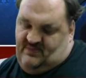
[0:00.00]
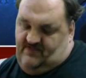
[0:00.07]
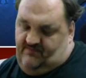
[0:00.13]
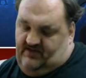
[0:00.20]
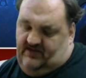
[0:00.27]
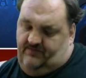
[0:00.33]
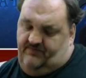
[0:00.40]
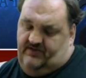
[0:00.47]

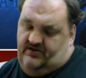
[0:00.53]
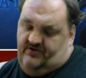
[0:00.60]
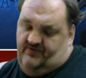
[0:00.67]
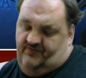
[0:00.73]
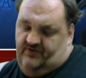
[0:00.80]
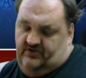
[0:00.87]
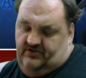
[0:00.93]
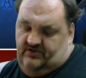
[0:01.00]
make better
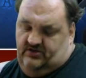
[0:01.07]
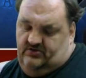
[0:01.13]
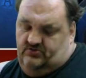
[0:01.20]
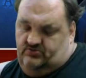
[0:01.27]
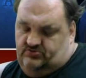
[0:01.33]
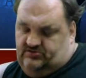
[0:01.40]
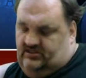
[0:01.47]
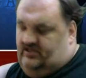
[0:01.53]
videos,